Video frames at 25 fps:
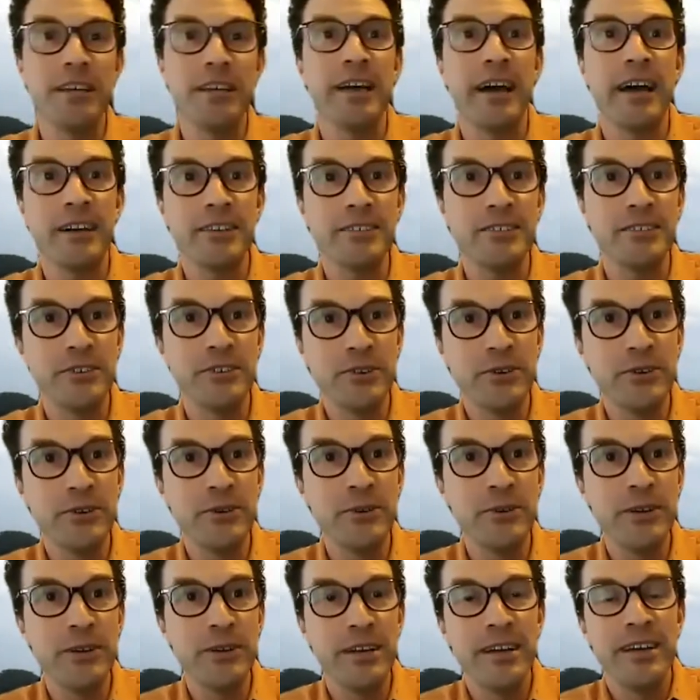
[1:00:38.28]
next to
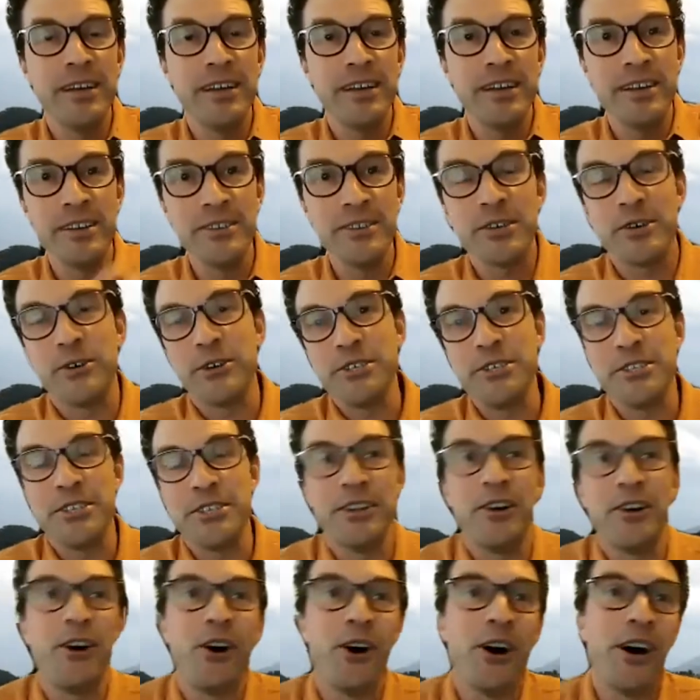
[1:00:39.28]
you is
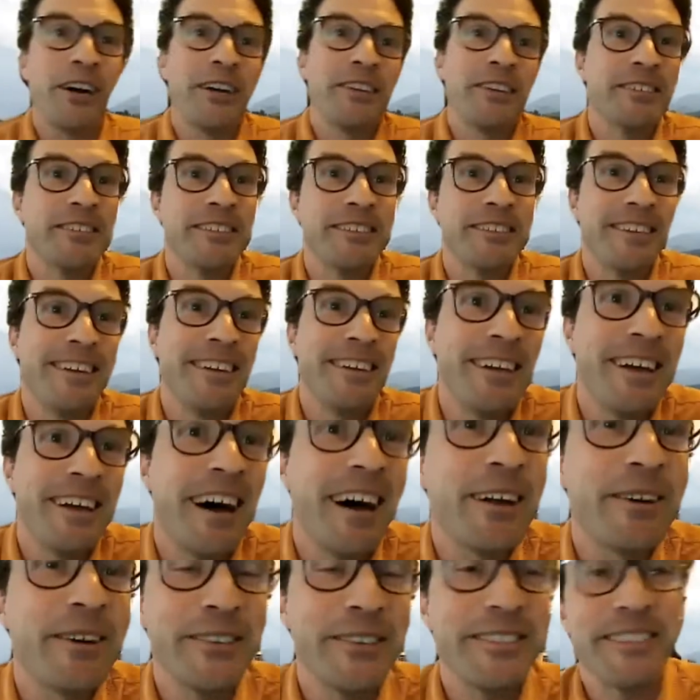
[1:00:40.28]
kristen Hawkes
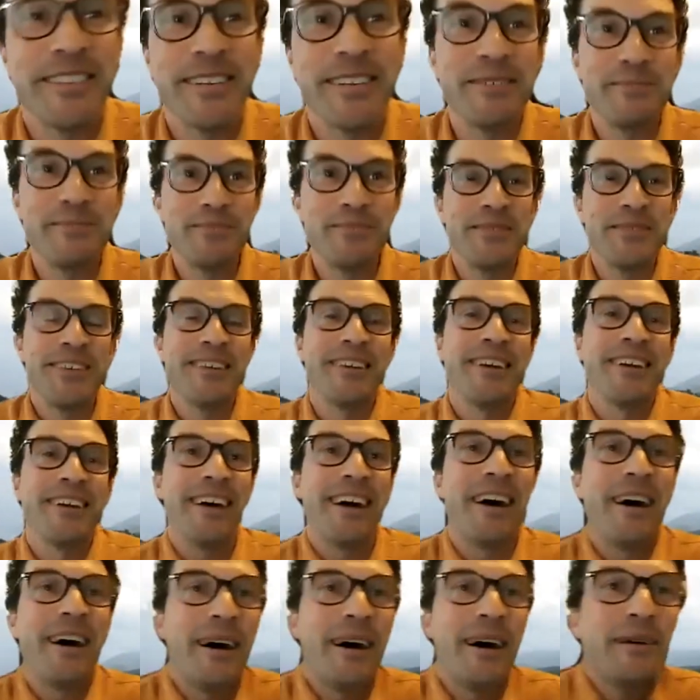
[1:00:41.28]
hi, Kristen,
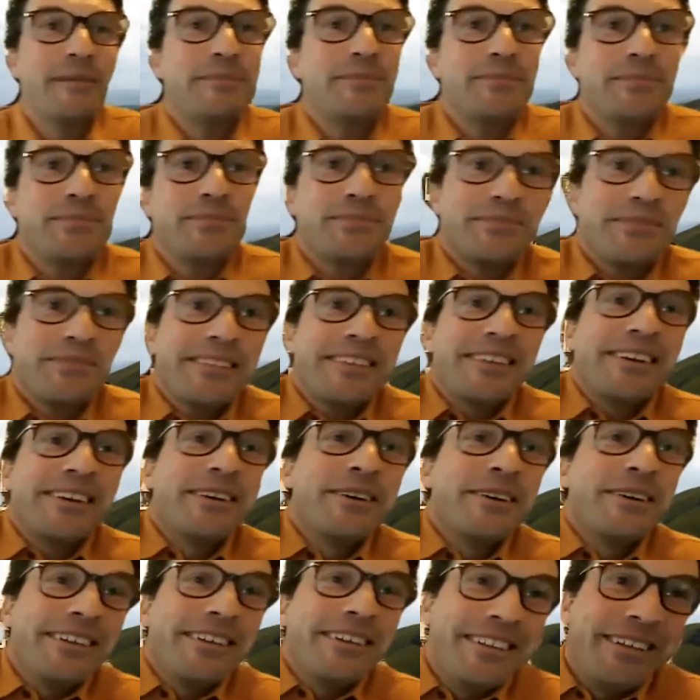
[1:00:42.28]
um,
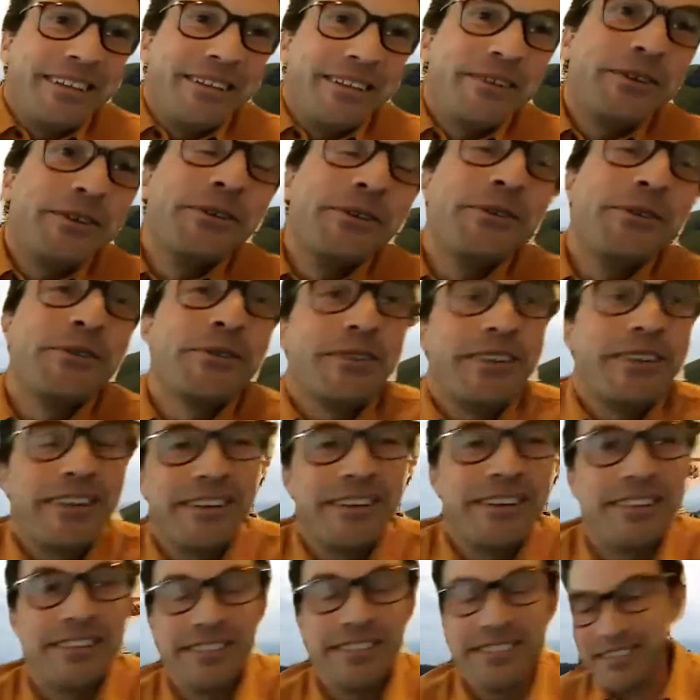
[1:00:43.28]
who
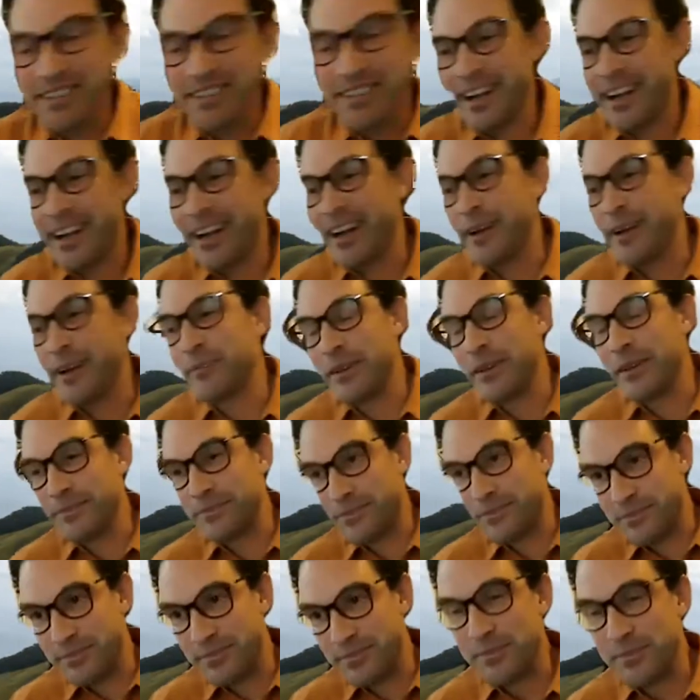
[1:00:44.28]
is um,
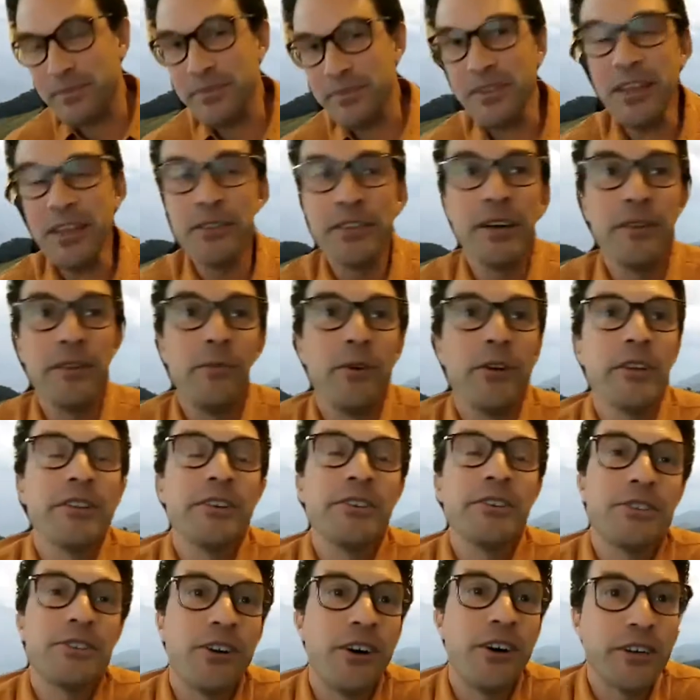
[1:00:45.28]
one of the
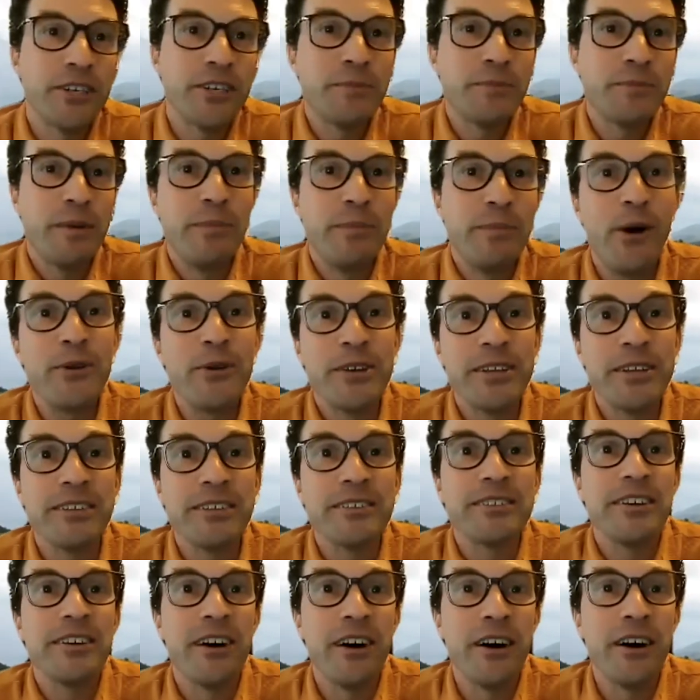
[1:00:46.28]
strongest
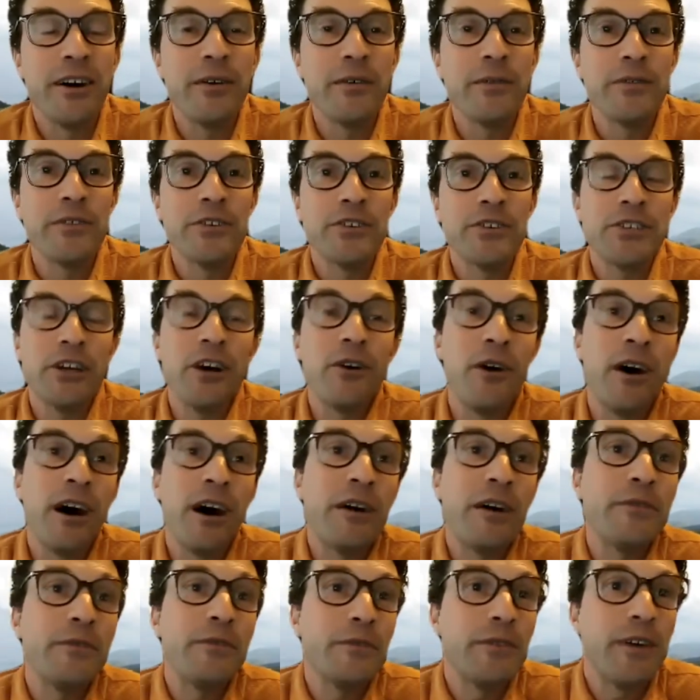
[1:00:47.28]
proponents of the
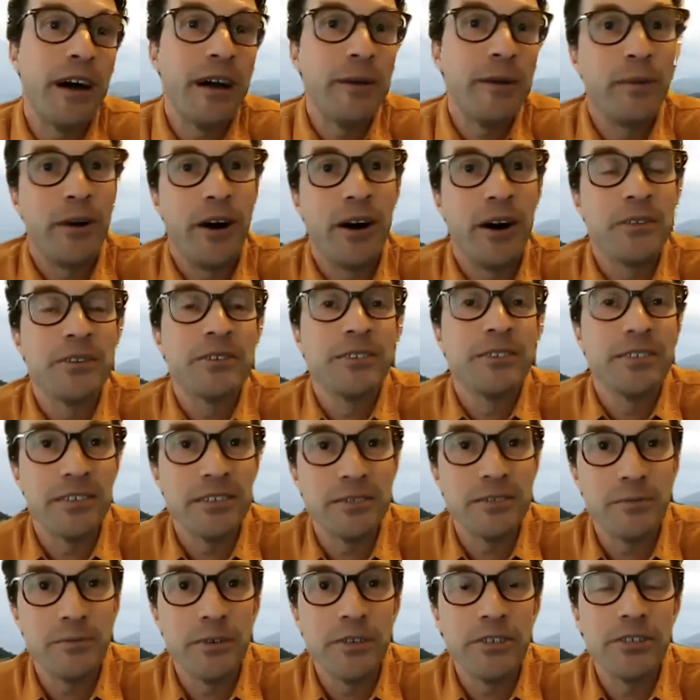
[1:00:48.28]
show-off
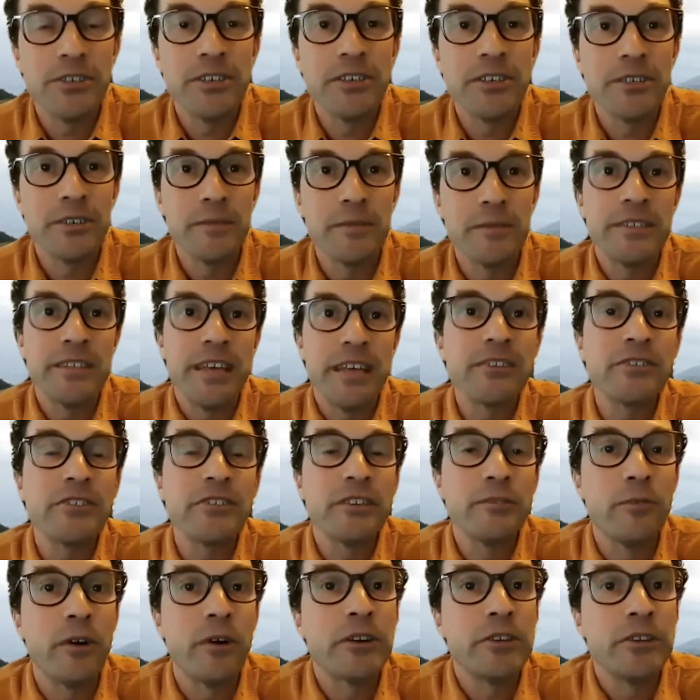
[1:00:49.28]
hypothesis, which is essentially
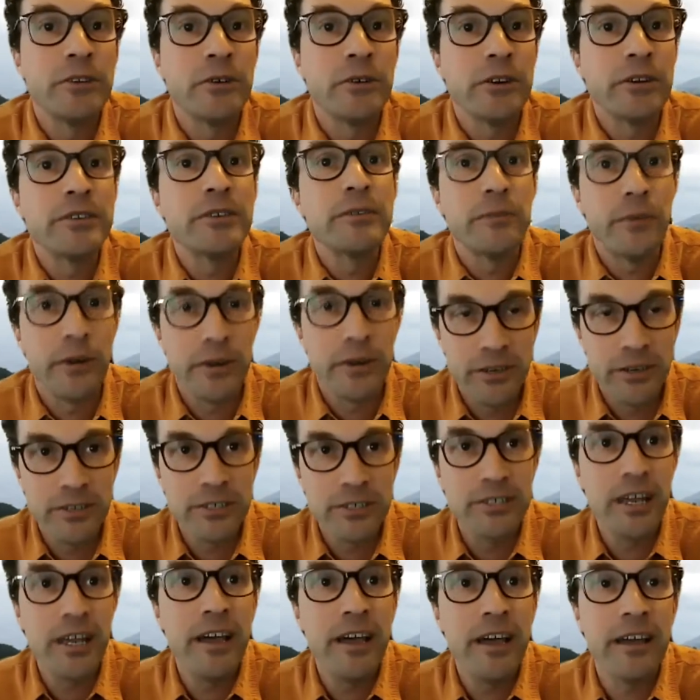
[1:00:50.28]
what you are what you're
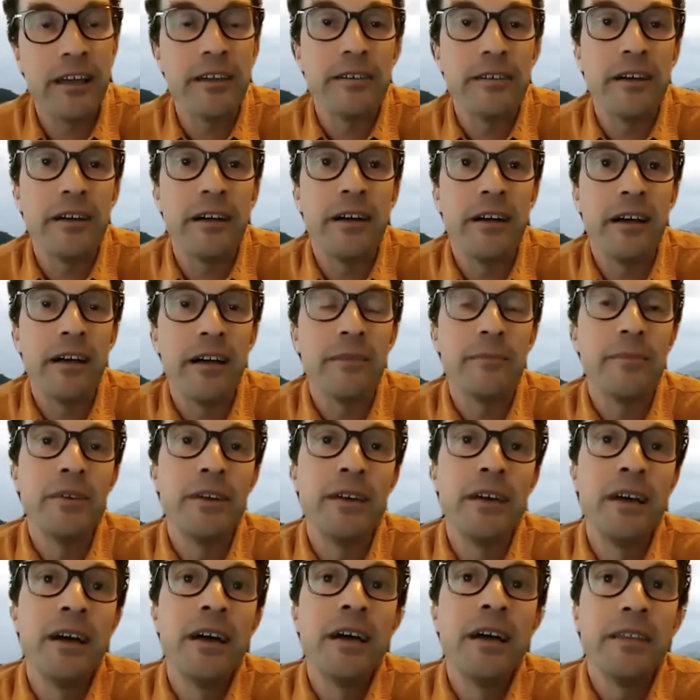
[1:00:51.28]
saying um,
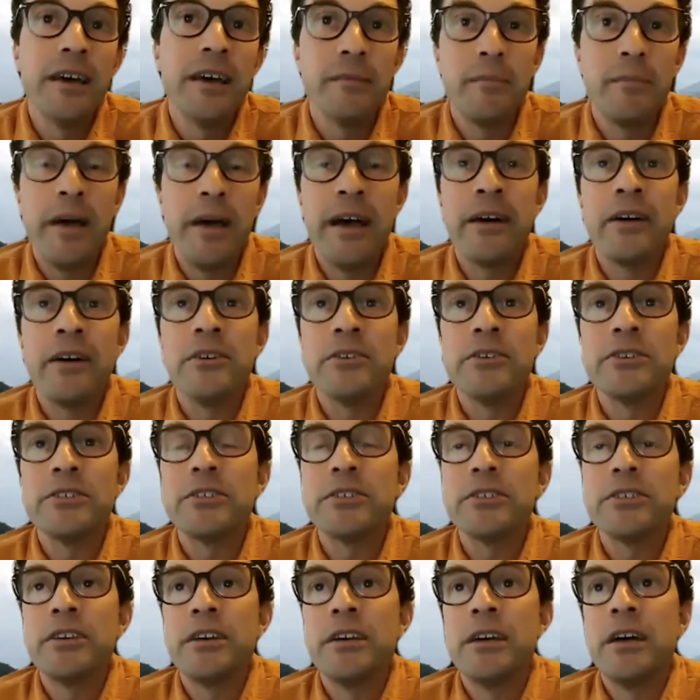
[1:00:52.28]
that males